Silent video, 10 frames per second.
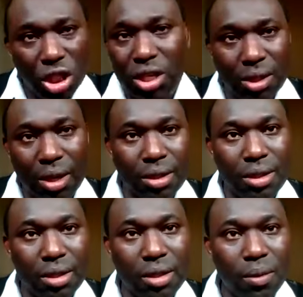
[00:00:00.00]

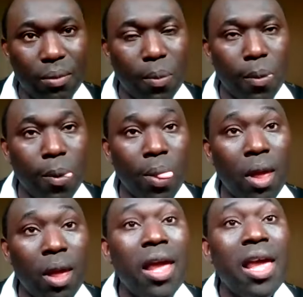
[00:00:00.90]
Jesus,
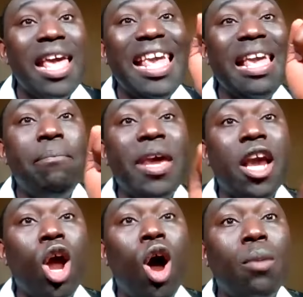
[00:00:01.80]
he
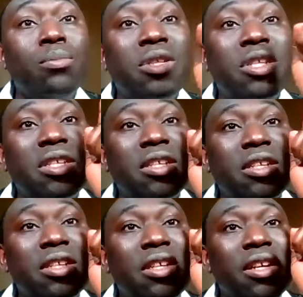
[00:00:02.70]
becomes
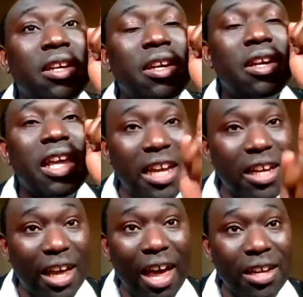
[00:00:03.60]

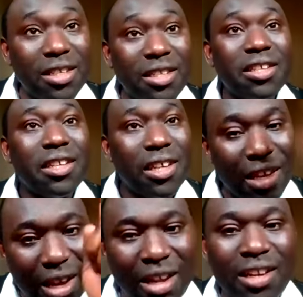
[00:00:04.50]
a guest
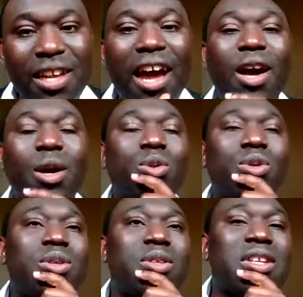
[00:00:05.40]
in their
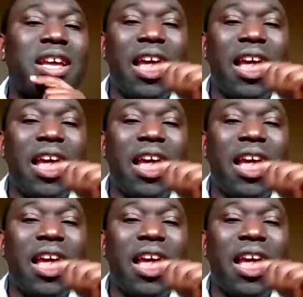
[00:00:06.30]
house.